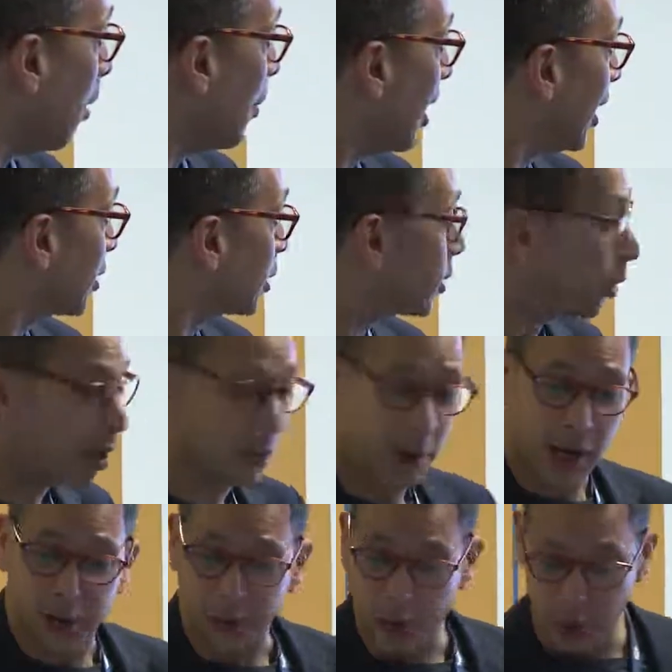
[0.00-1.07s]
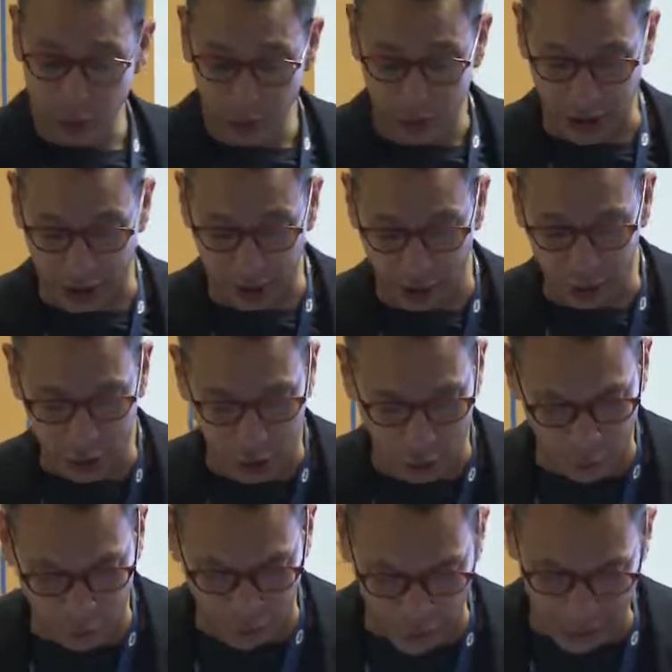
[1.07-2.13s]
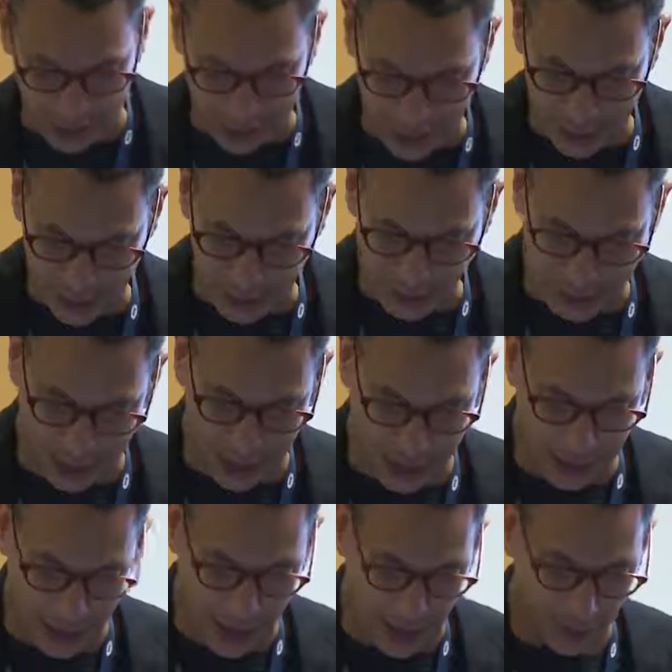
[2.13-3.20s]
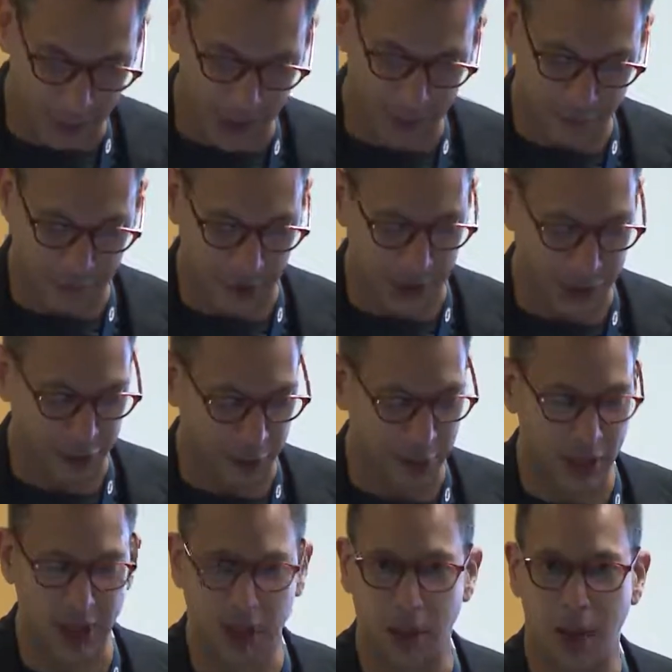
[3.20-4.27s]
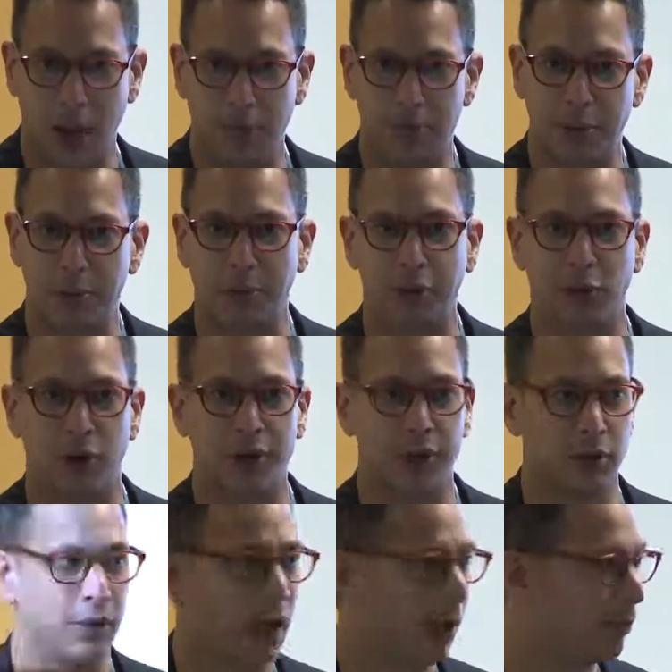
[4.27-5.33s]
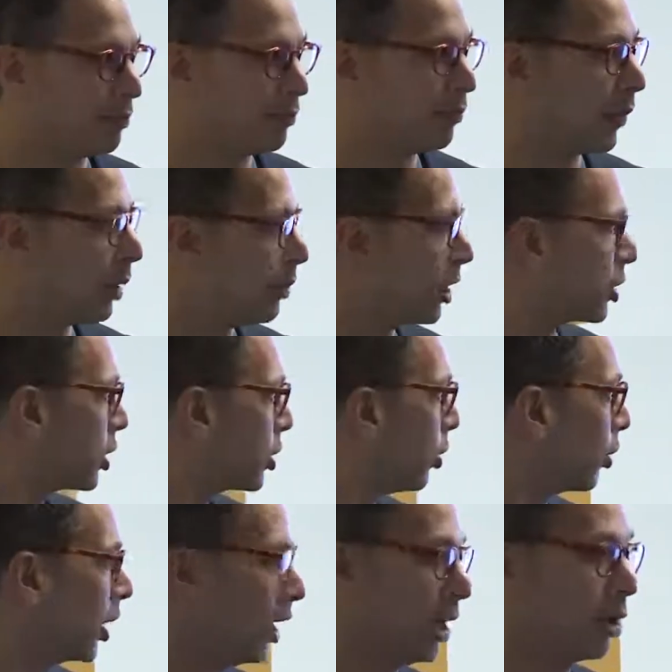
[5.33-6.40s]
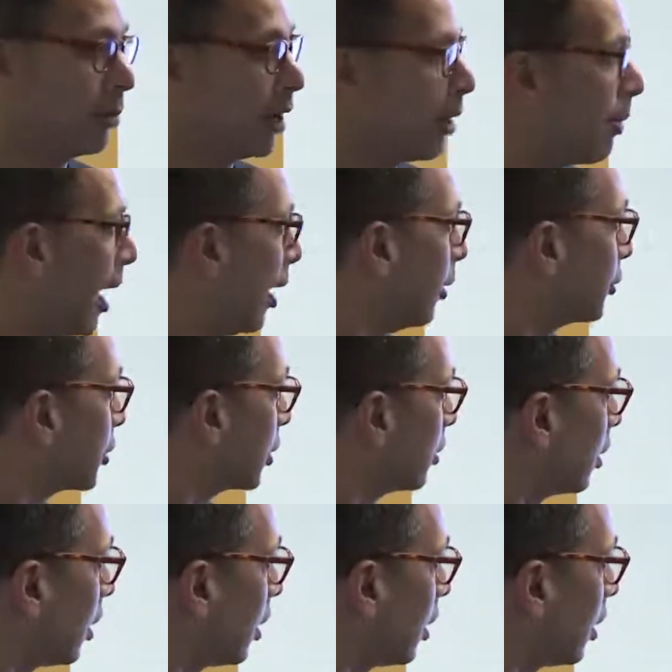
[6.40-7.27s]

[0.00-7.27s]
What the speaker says: here to talk about new technological frontiers in philanthropy. But before I do that, maybe I should talk a little bit about